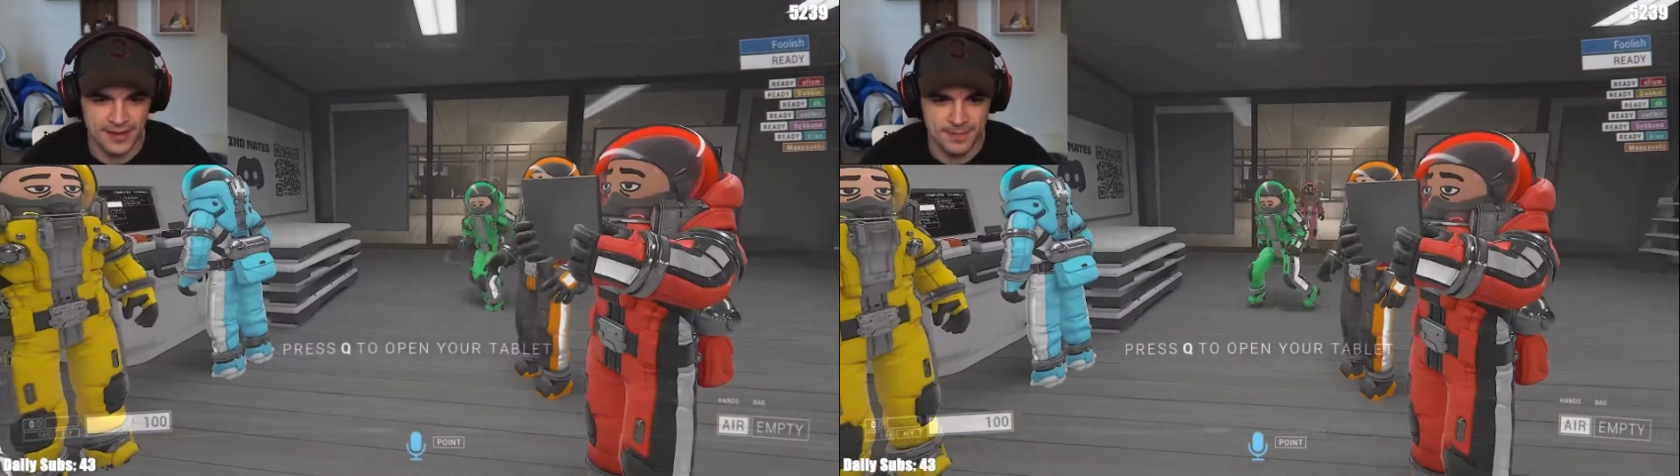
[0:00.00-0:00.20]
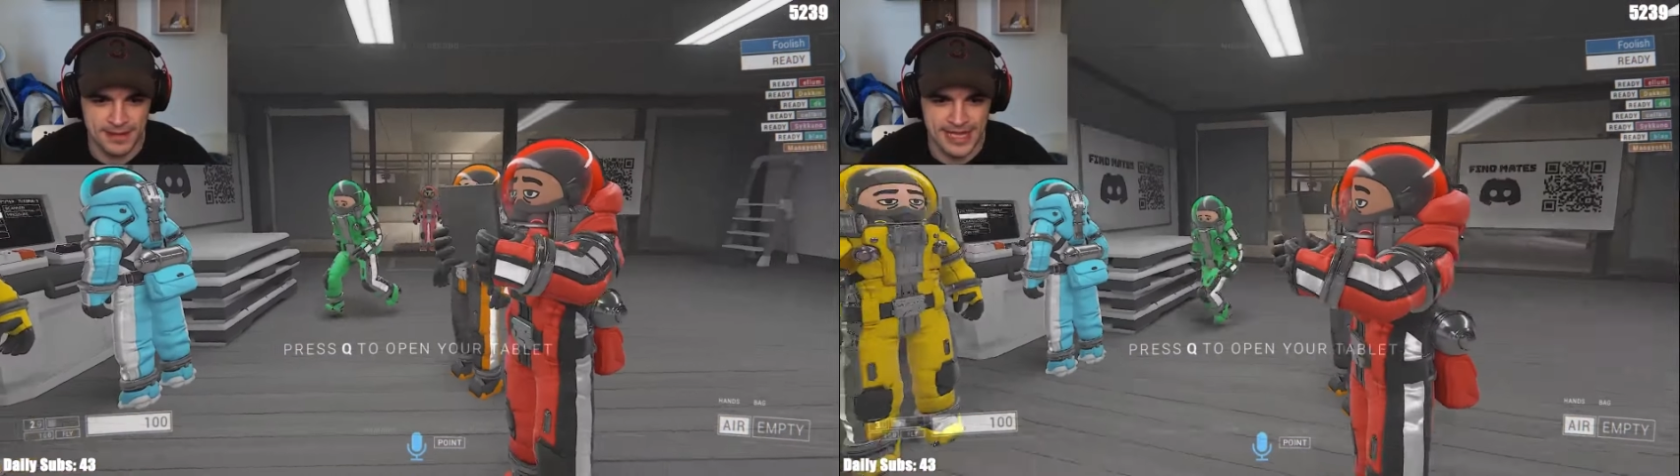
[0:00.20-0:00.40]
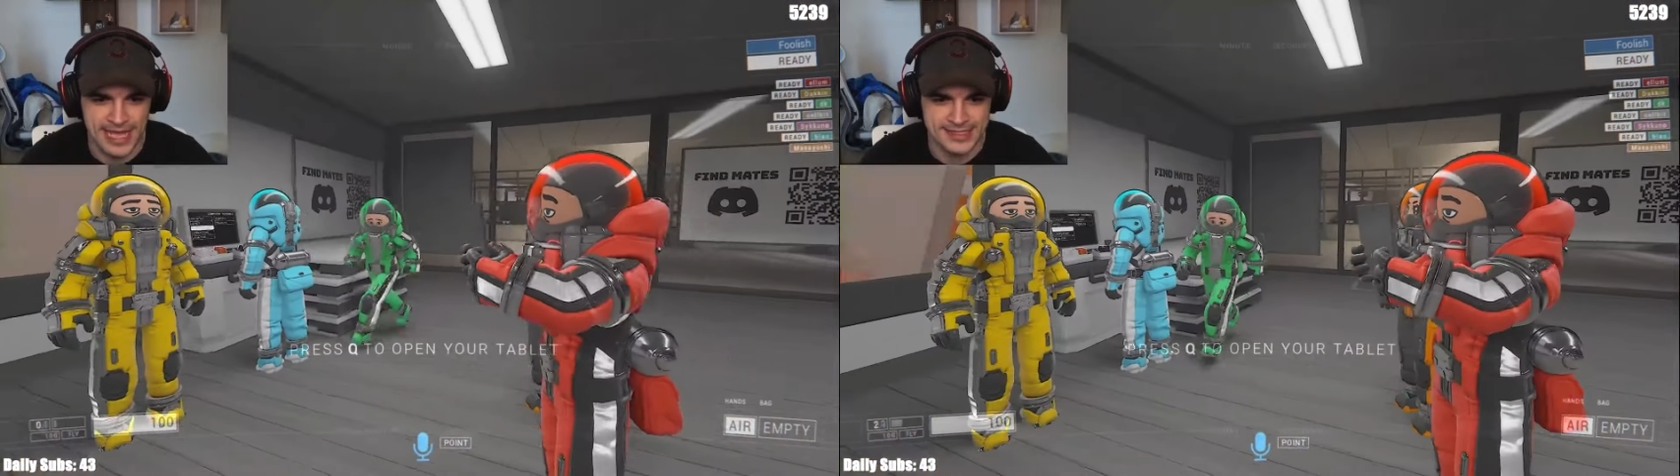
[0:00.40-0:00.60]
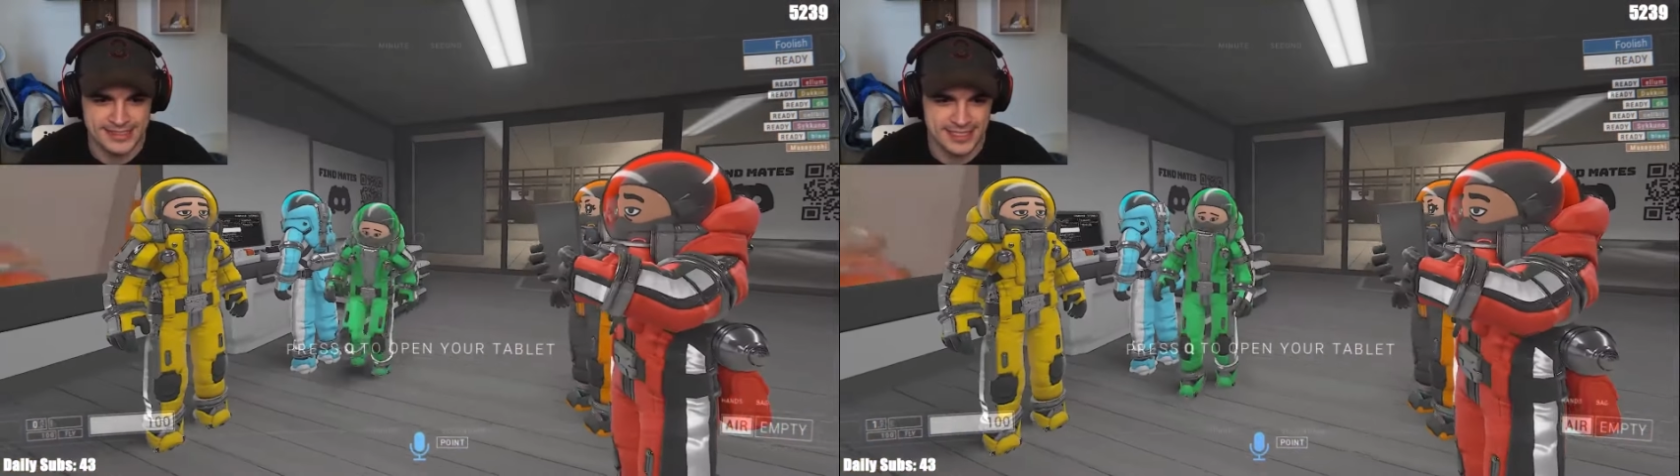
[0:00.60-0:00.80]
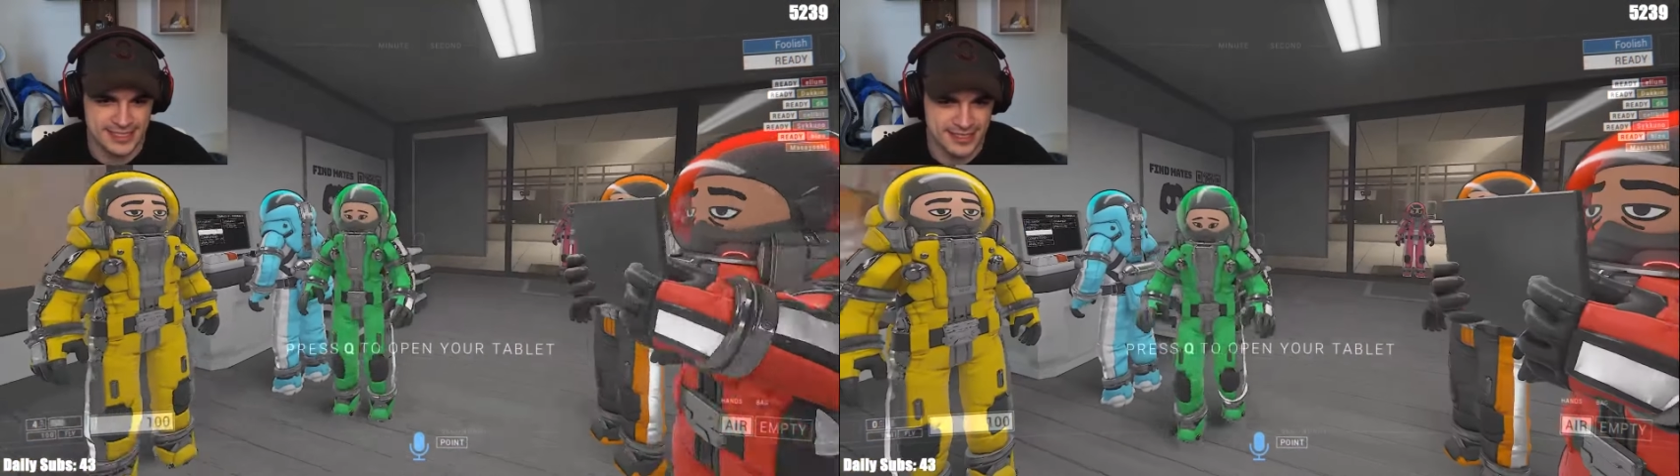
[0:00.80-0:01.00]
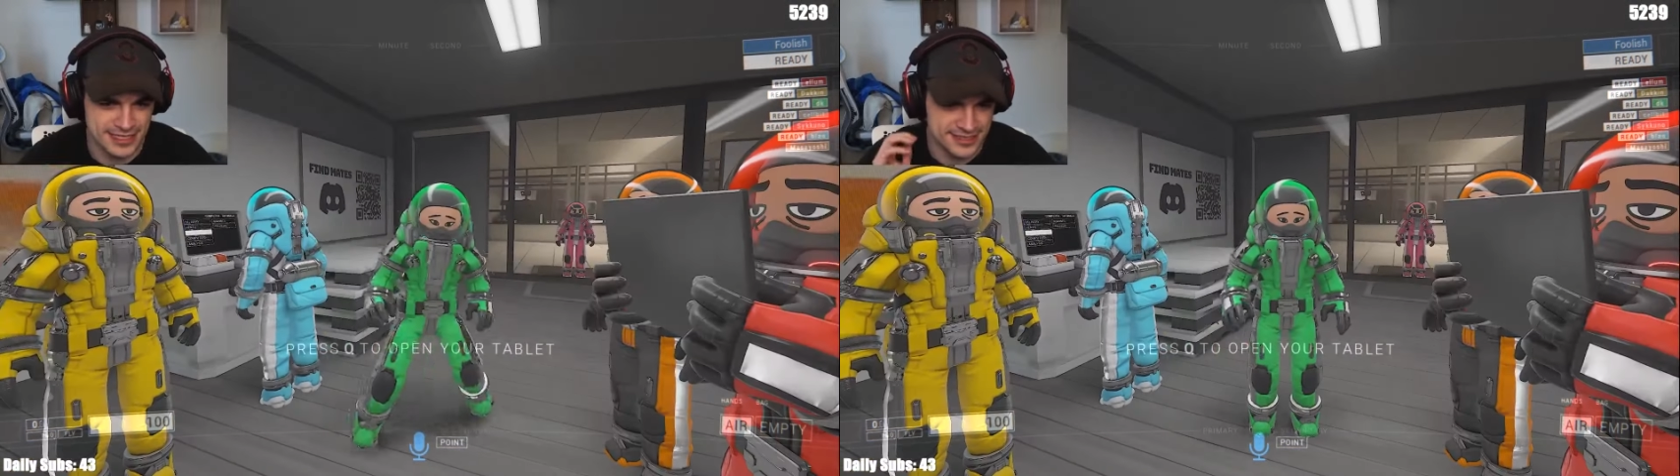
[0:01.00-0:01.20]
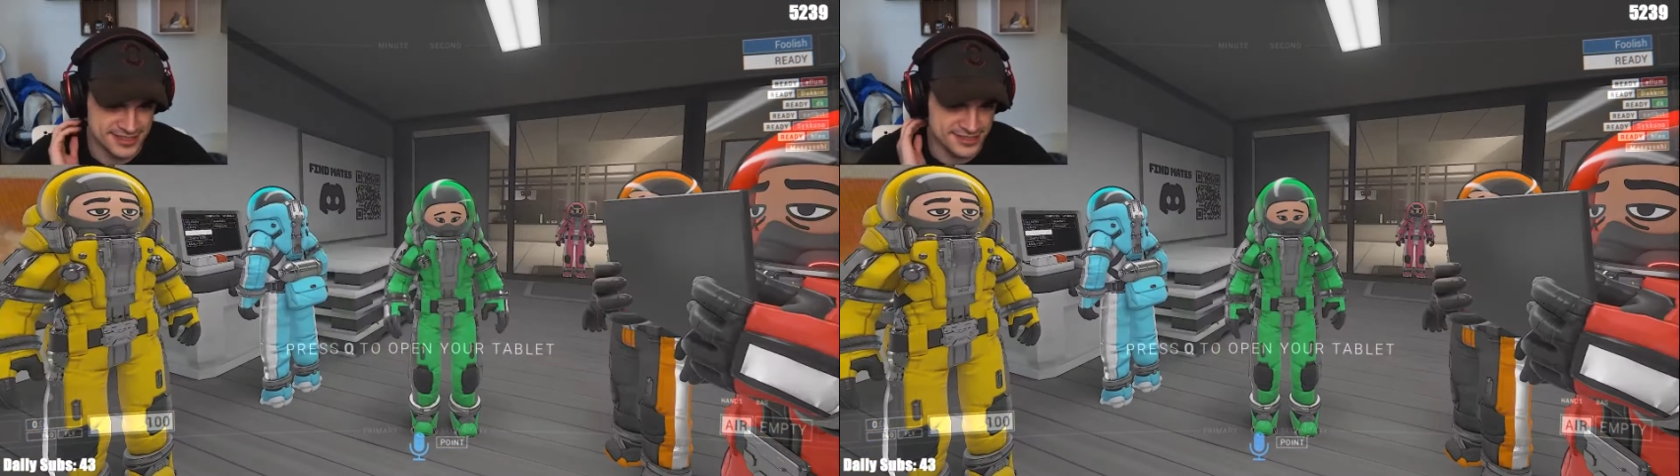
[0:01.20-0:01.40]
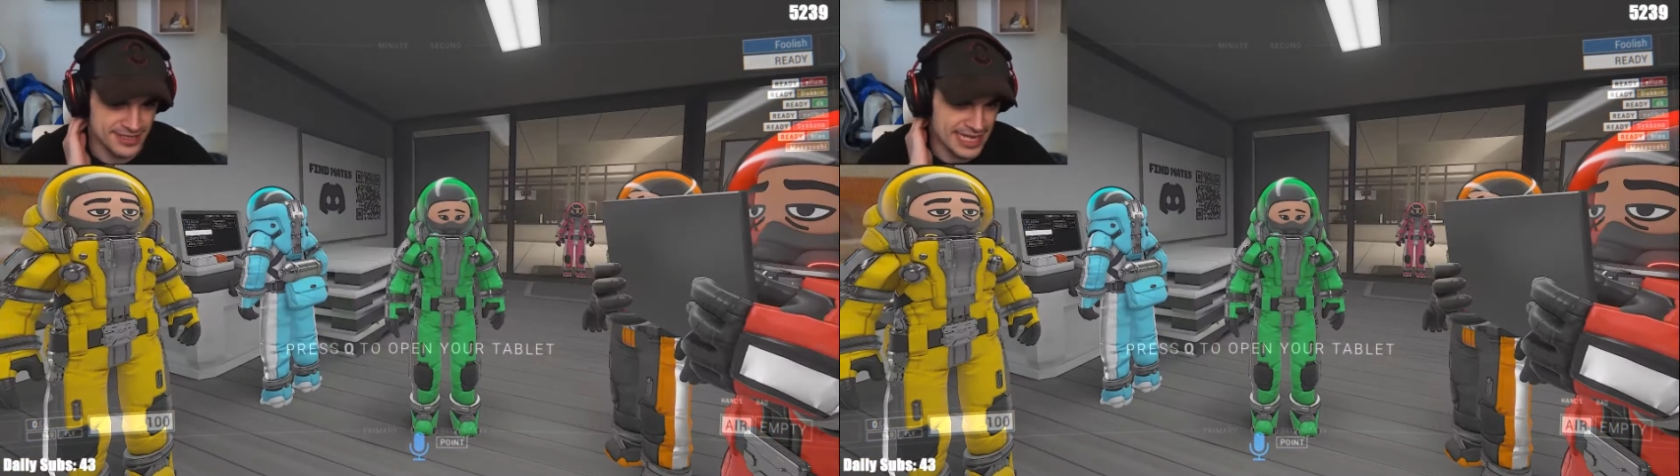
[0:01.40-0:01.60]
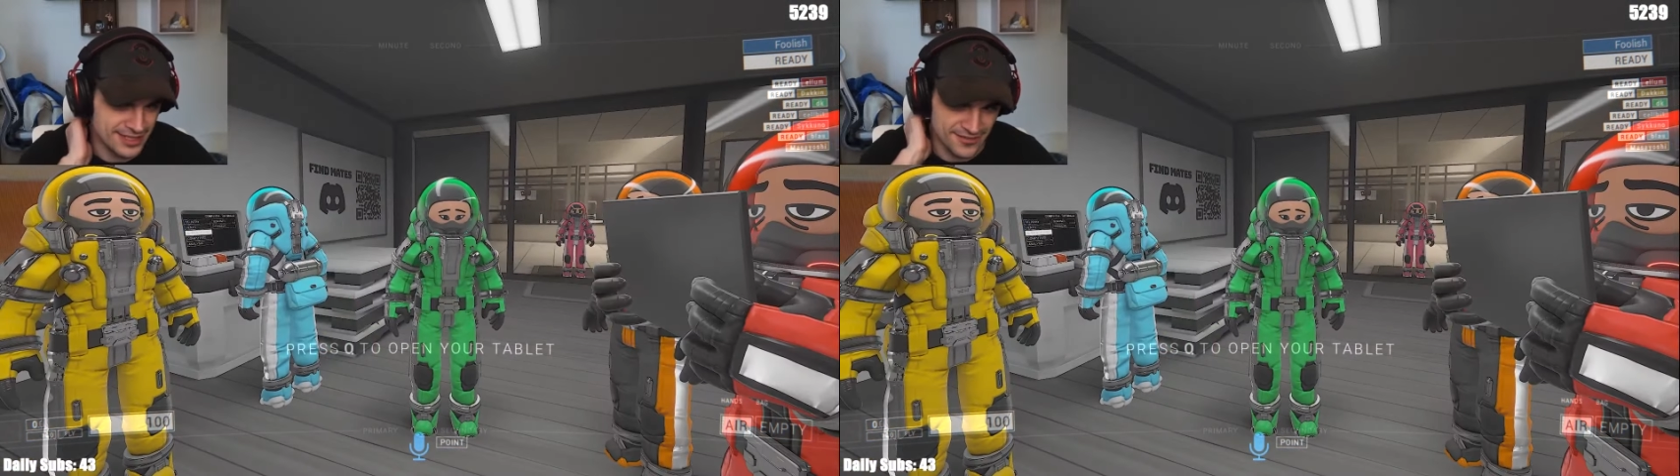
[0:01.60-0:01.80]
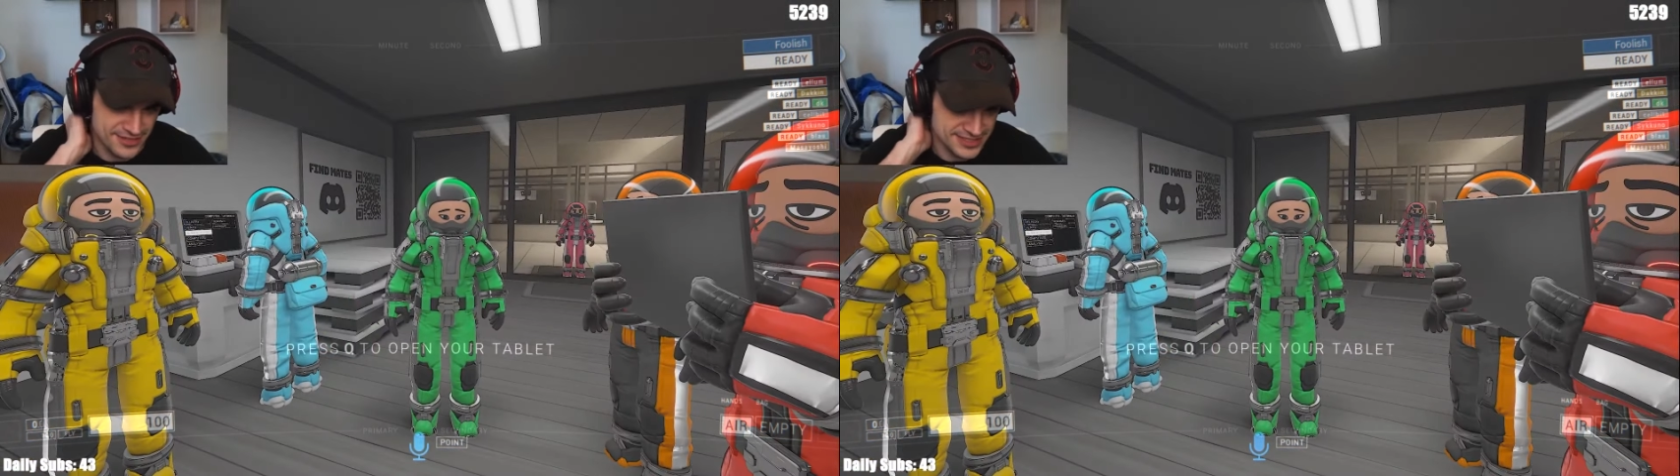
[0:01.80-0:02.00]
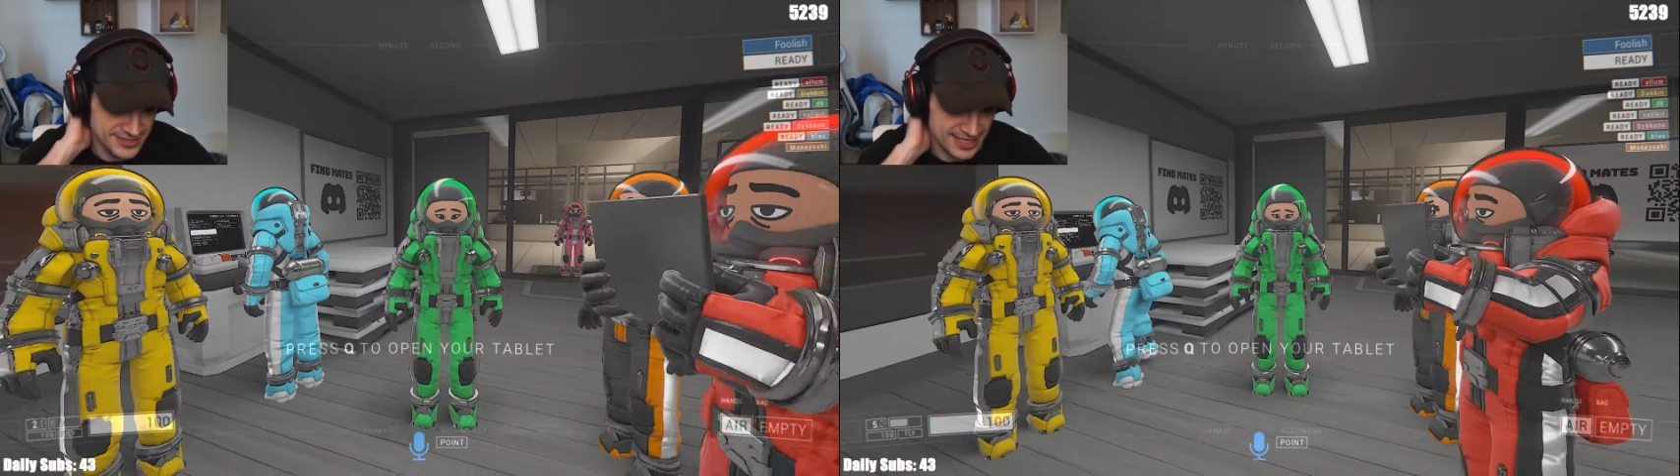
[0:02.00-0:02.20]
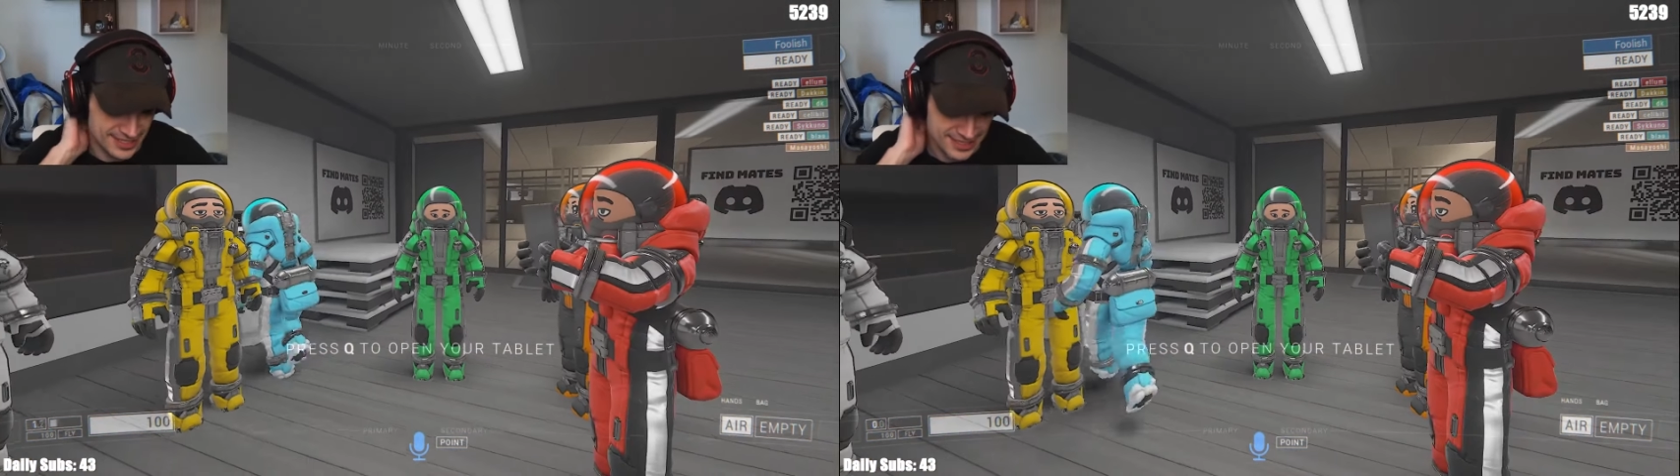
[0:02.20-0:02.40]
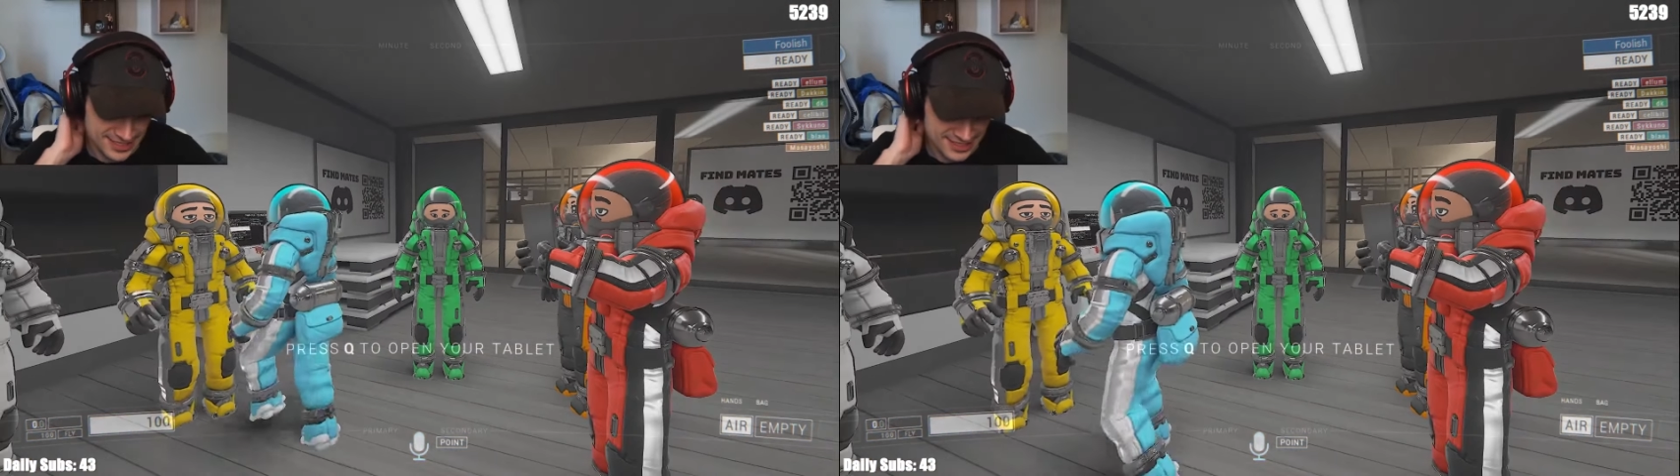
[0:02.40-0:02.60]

I'm probably accidentally going to shoot Ellum this round.